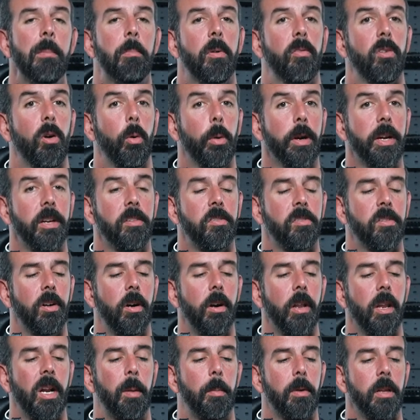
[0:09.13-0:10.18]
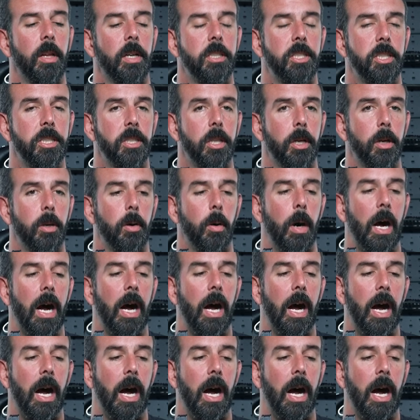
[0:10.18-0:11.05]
Before we get started, I'm gonna let you know